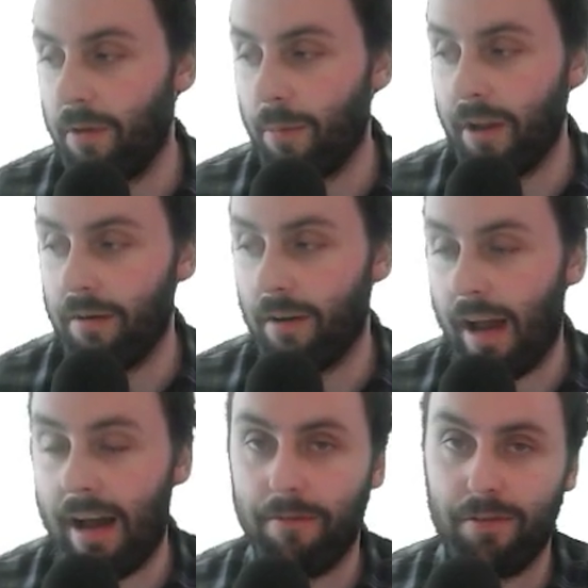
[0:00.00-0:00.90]
You might
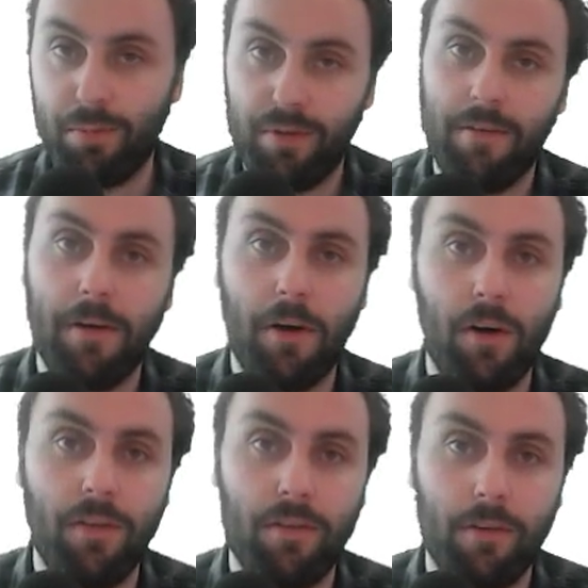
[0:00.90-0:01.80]
have specific
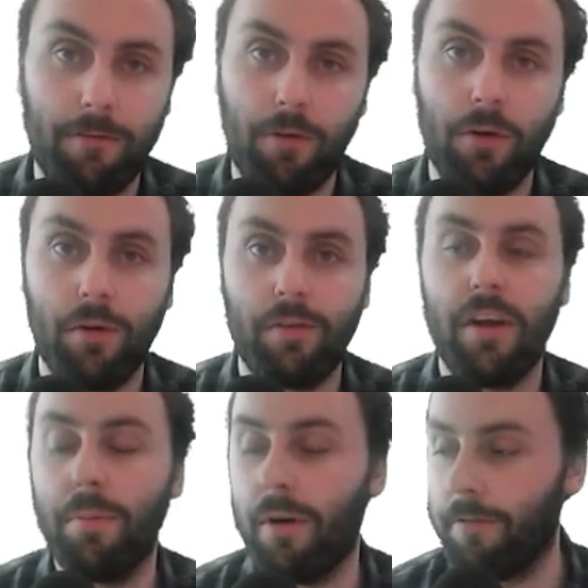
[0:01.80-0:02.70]
odds for your
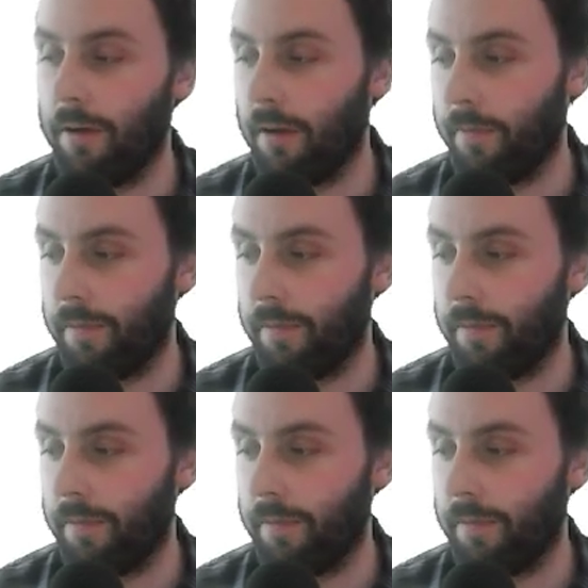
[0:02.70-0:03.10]
sign up offer.